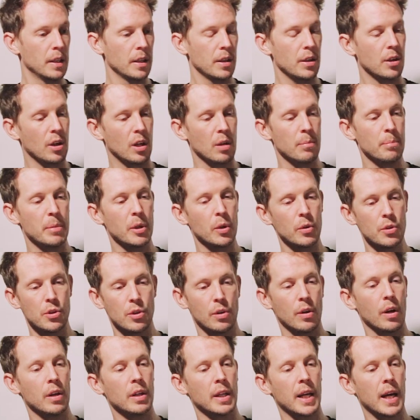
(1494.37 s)
you can build your
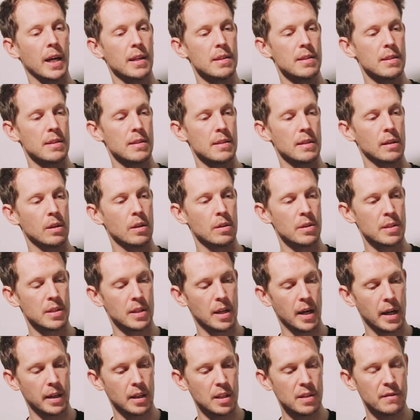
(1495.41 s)
own cases
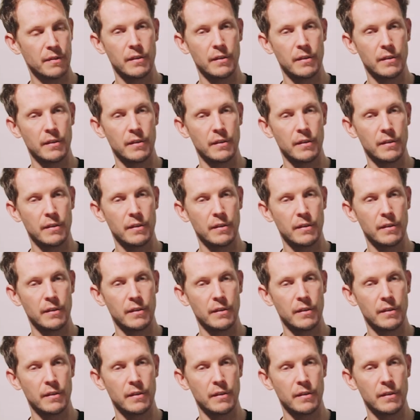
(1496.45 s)
alongside this